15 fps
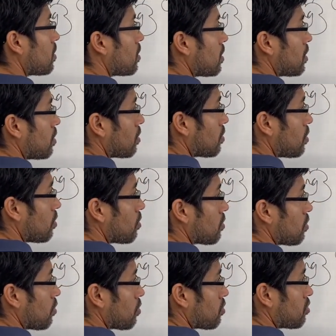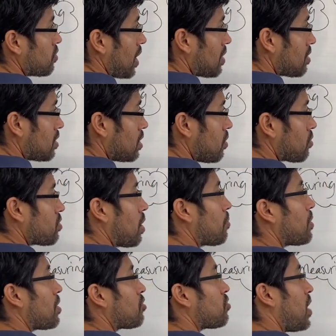your strategy, your
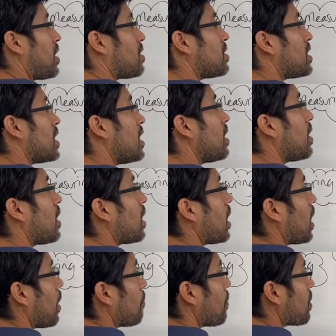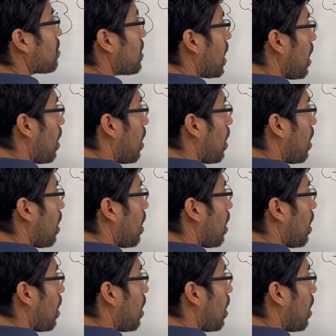sampling strategy. But there